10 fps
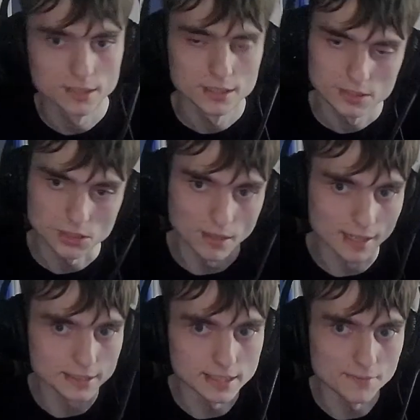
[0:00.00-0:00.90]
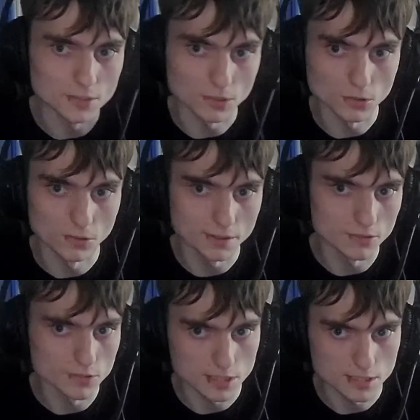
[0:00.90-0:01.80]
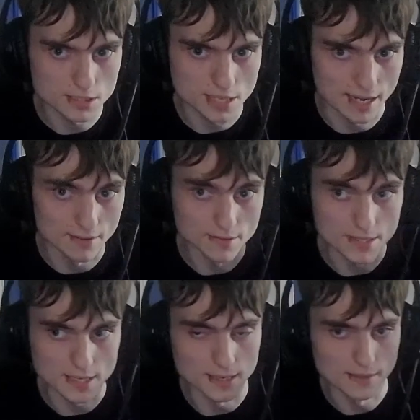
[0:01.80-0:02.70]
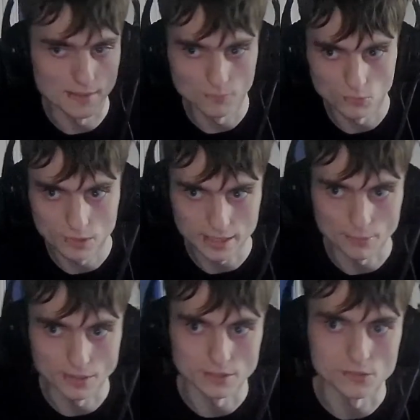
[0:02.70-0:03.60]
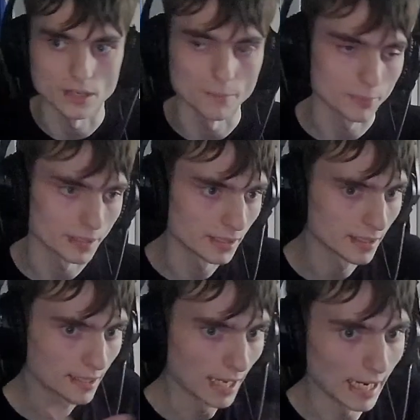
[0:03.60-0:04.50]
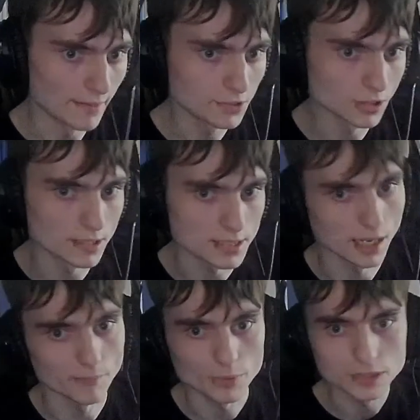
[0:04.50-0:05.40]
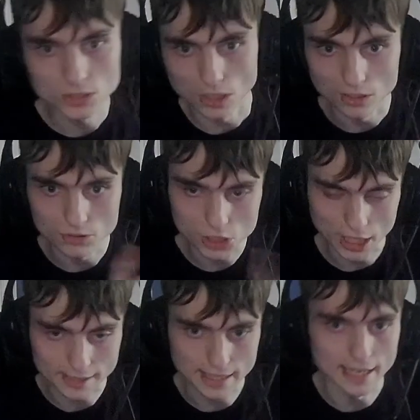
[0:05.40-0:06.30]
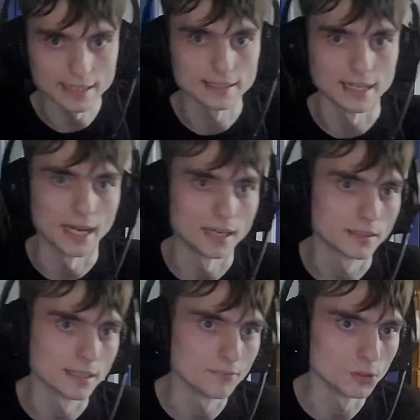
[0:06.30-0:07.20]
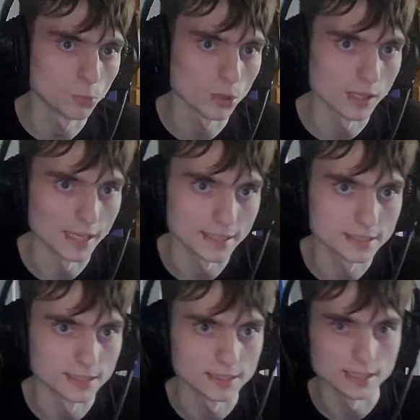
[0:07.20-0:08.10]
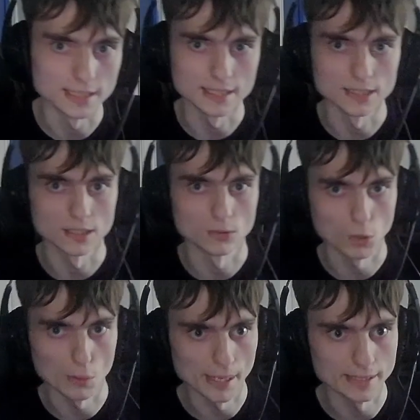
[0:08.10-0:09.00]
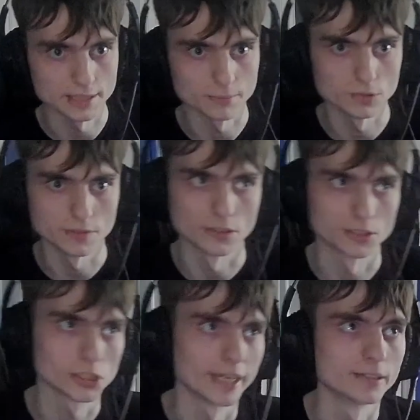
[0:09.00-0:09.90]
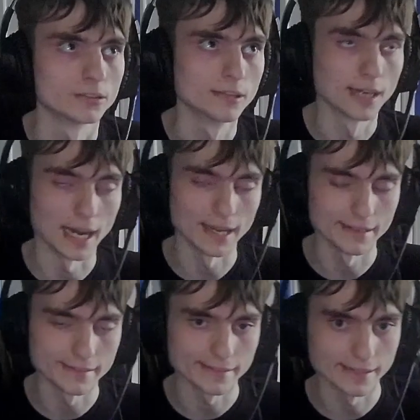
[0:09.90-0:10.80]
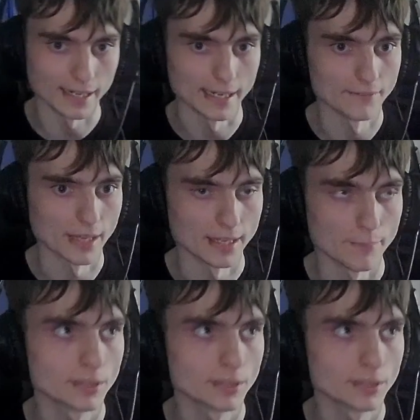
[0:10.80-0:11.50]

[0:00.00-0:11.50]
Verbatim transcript: so I just have to record those sounds and we can put those up. But After is up, so check that out if you would like to see a romantic movie on the channel. I have that up.